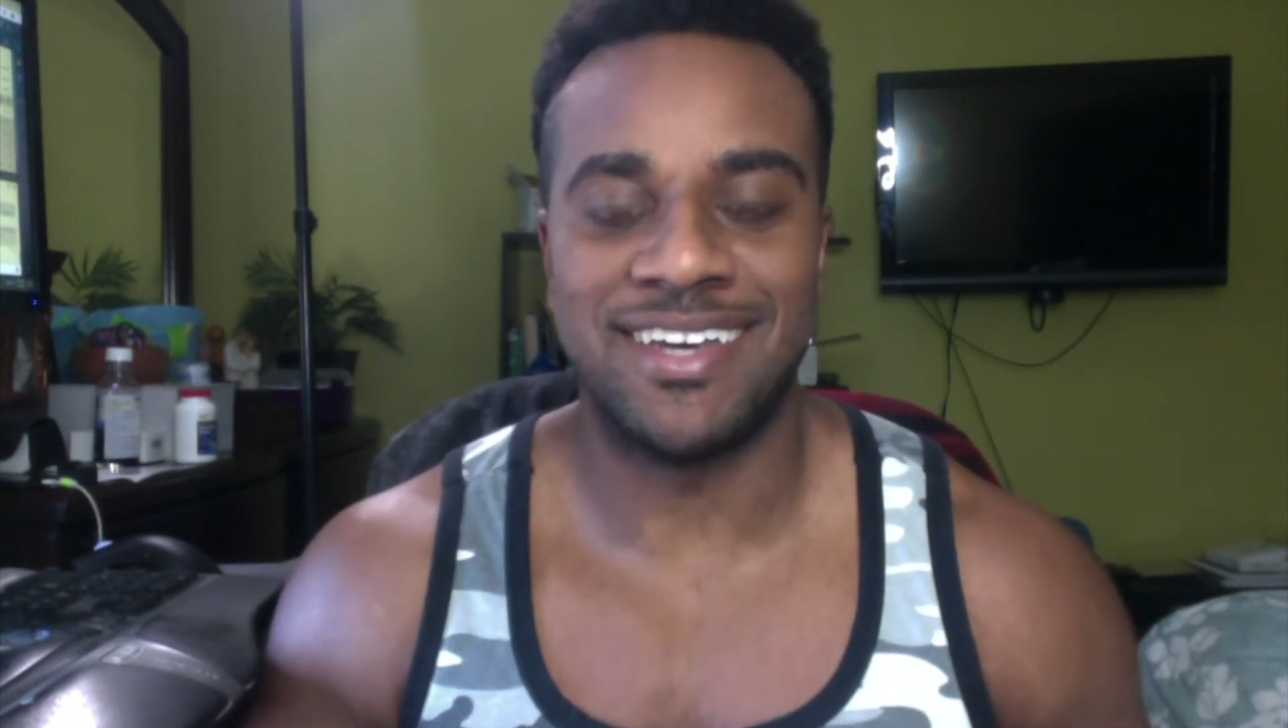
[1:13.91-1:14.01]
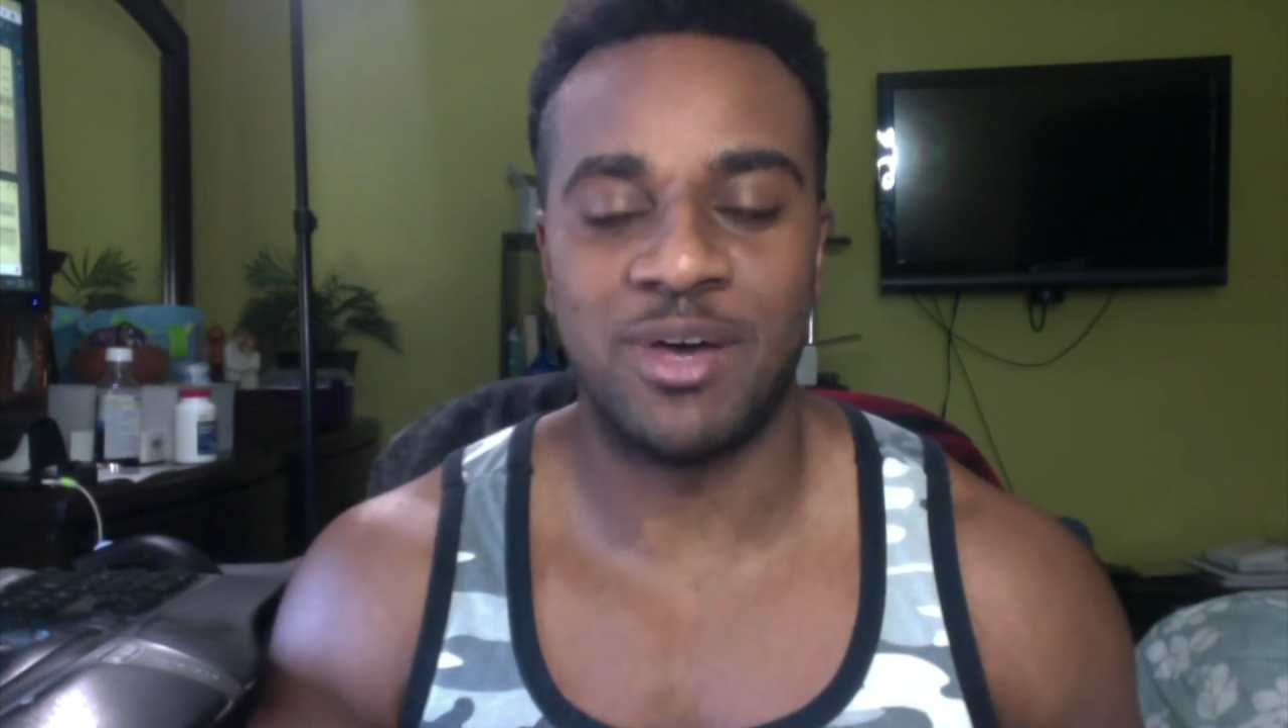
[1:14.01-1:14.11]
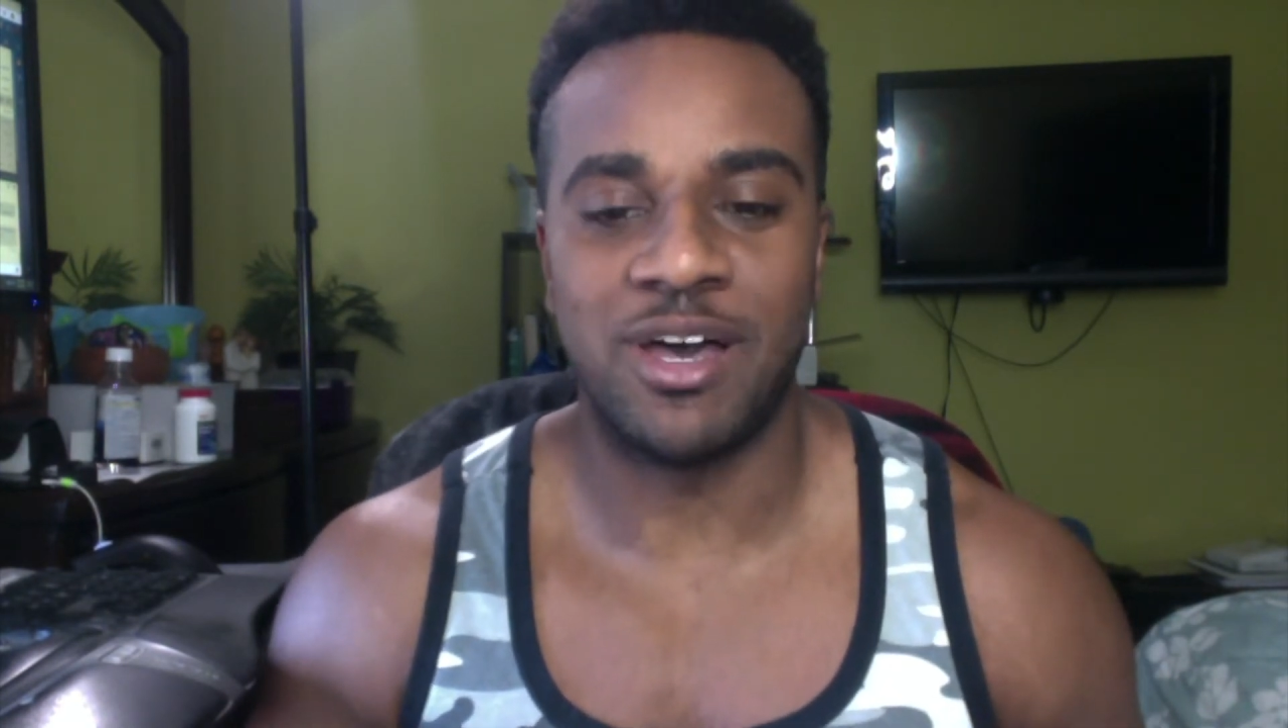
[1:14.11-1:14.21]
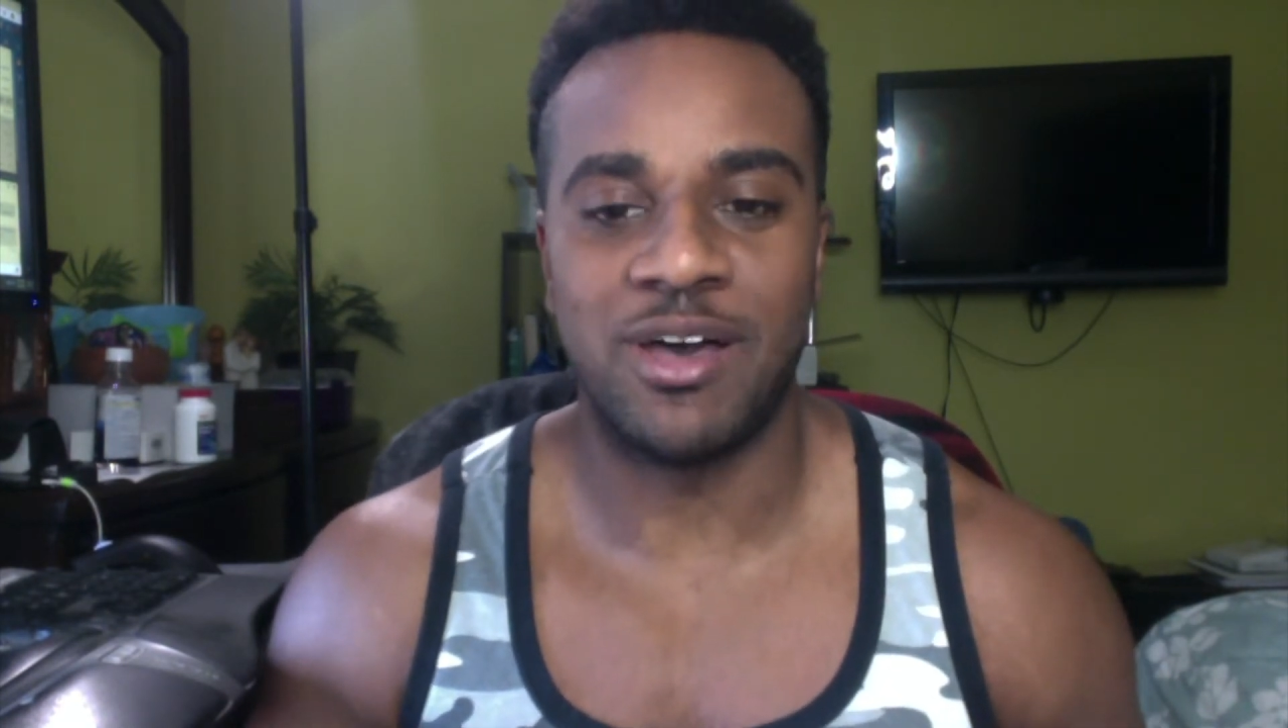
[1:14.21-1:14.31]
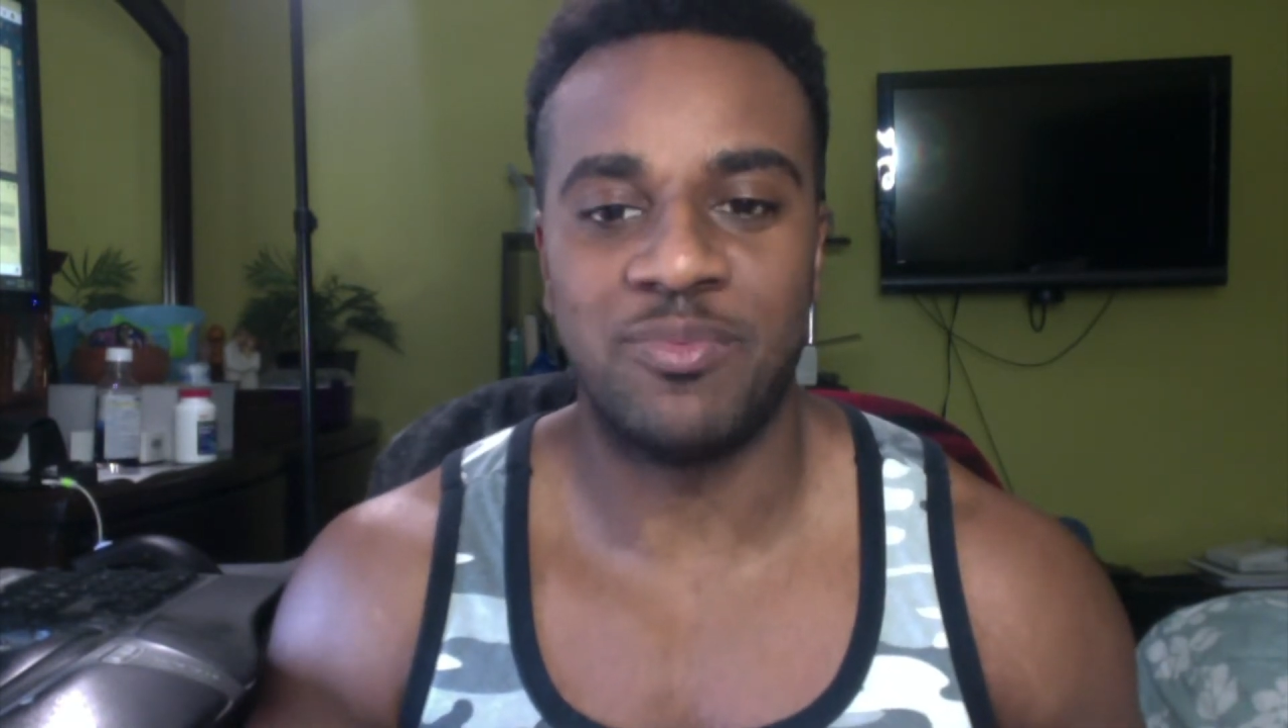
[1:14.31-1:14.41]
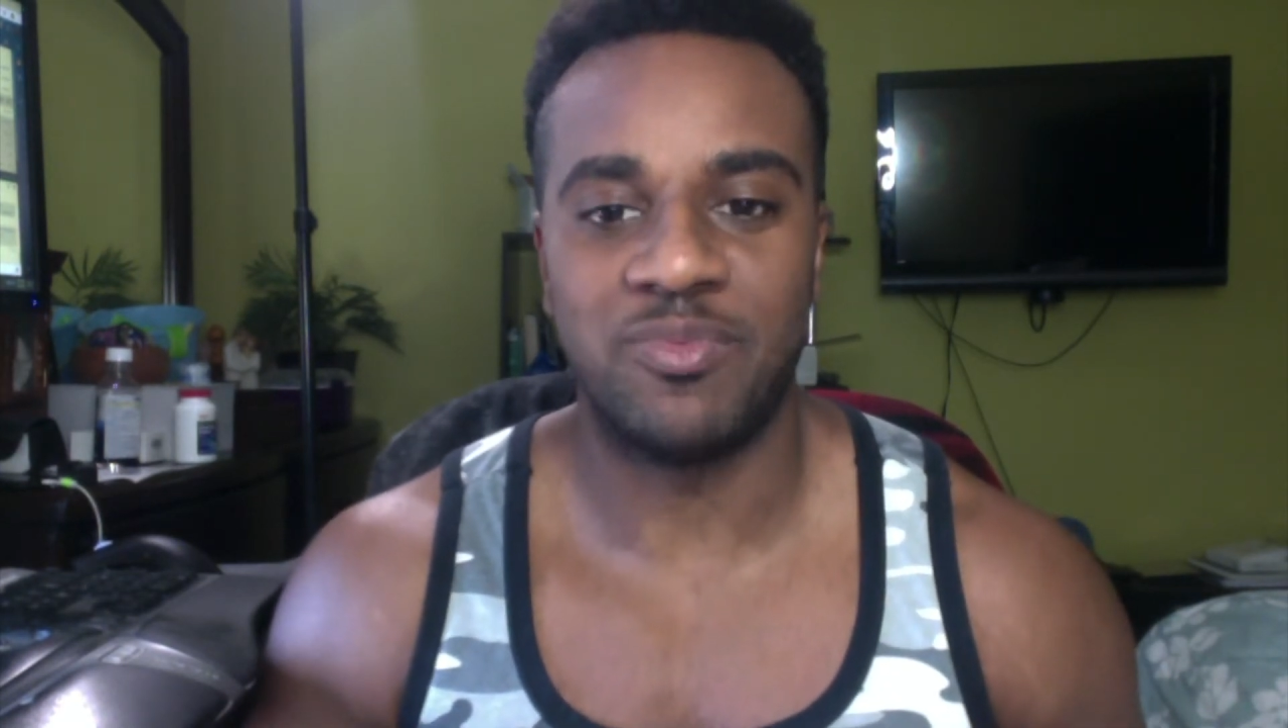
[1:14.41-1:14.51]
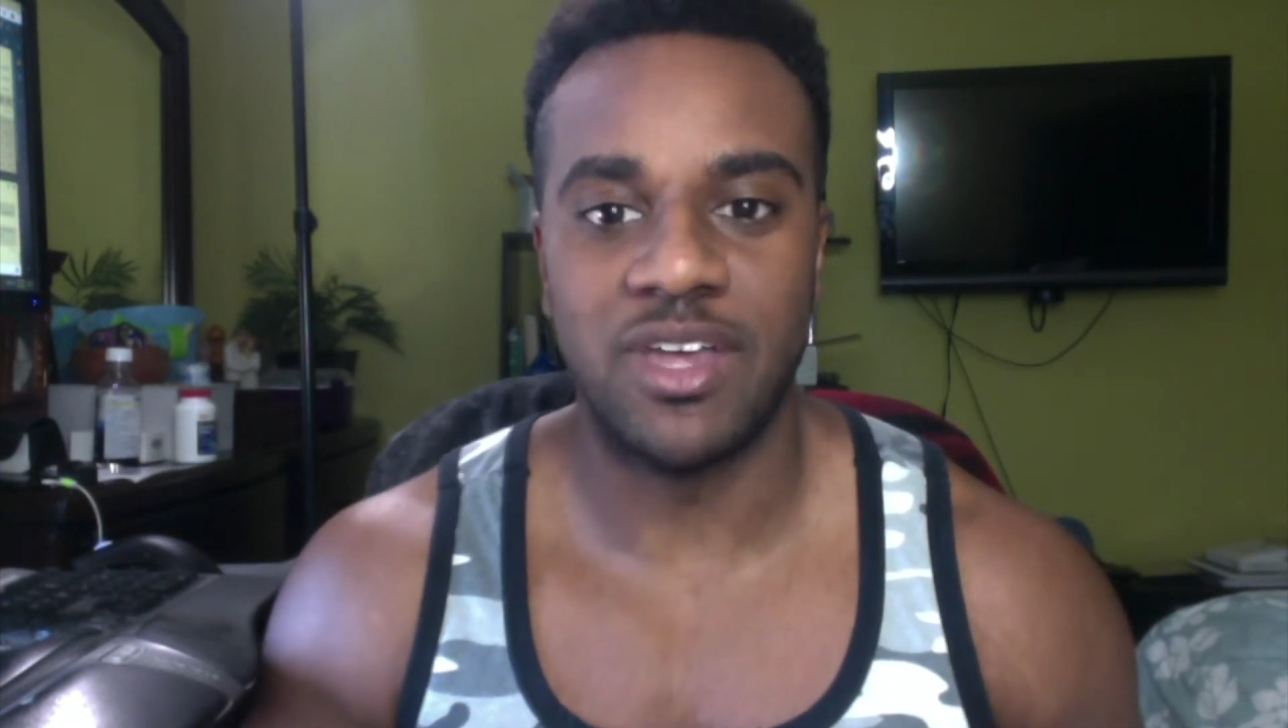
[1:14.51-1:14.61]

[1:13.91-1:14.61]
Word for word: Um,